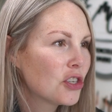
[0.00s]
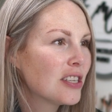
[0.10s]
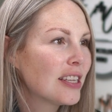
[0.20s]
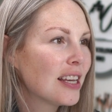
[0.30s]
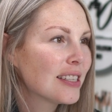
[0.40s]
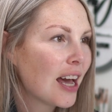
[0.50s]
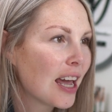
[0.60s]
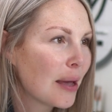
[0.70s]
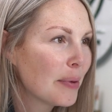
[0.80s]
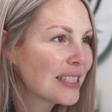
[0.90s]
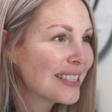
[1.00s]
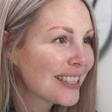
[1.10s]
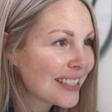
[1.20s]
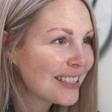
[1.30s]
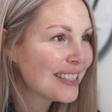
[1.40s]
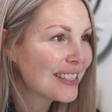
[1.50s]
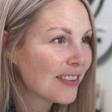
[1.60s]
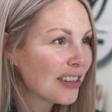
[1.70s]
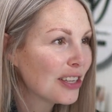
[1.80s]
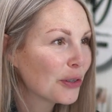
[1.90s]
says, I am a
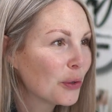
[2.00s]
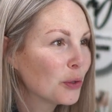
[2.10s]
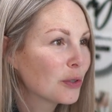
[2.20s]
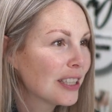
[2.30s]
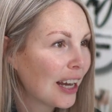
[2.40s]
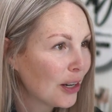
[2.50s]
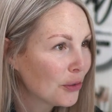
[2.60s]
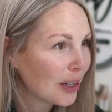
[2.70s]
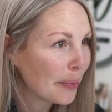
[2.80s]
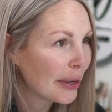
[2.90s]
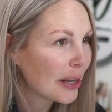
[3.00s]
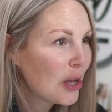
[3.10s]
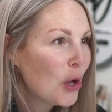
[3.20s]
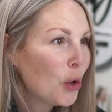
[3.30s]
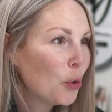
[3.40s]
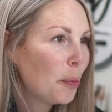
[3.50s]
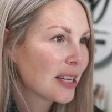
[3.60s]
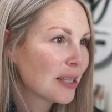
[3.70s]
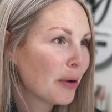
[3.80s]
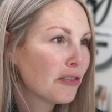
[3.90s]
67-year-old retired grandma who
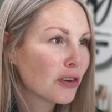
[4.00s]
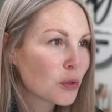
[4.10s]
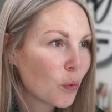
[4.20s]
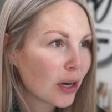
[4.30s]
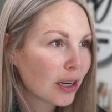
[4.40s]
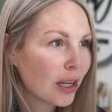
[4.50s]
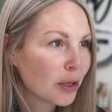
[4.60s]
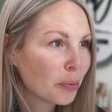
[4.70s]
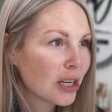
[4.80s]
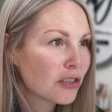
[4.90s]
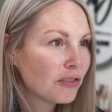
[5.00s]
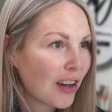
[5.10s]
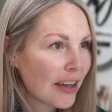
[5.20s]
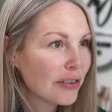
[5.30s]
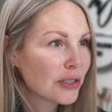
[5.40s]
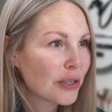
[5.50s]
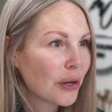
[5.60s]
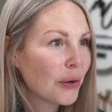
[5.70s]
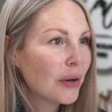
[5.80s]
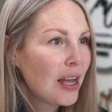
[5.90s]
picked up my first watercolor brush 5 years
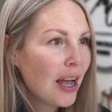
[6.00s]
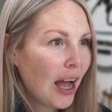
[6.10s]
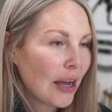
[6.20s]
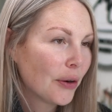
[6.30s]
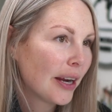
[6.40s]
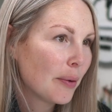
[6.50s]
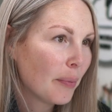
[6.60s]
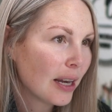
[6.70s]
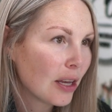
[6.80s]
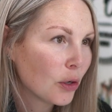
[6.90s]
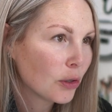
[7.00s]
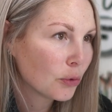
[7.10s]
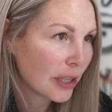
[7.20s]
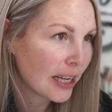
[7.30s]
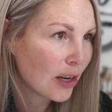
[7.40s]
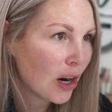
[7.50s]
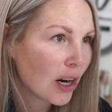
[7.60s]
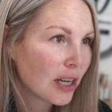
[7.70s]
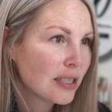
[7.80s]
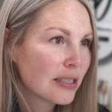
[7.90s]
ago. I created many greeting
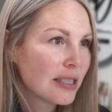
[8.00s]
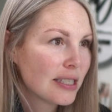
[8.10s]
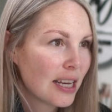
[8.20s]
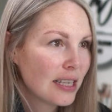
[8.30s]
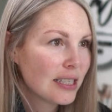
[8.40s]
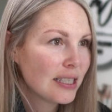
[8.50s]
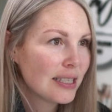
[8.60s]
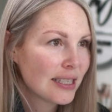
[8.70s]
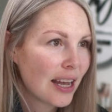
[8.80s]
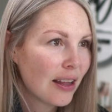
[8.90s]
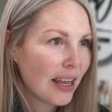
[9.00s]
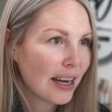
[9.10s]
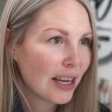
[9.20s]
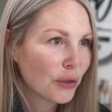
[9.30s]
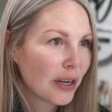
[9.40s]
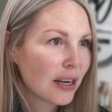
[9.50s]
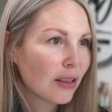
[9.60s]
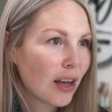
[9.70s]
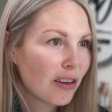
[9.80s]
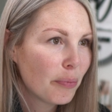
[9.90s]
cards to send and sell, and I create a
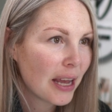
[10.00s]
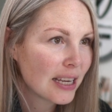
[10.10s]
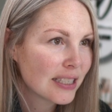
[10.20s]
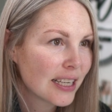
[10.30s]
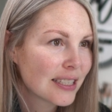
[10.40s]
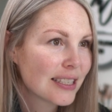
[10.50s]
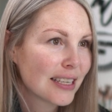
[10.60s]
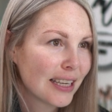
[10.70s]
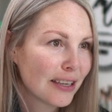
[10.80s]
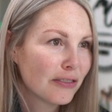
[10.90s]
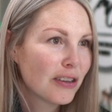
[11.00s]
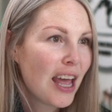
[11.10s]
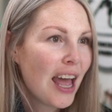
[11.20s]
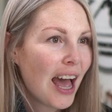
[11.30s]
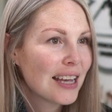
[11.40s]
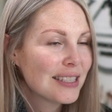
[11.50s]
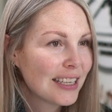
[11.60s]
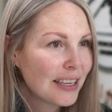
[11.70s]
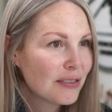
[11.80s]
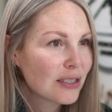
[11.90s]
lot of paintings to give as
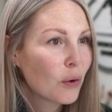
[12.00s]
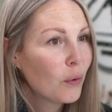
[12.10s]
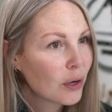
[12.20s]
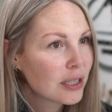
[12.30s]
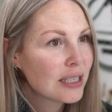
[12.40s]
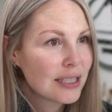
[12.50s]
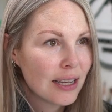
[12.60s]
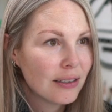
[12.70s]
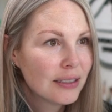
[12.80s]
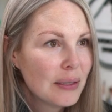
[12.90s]
gifts or to sell.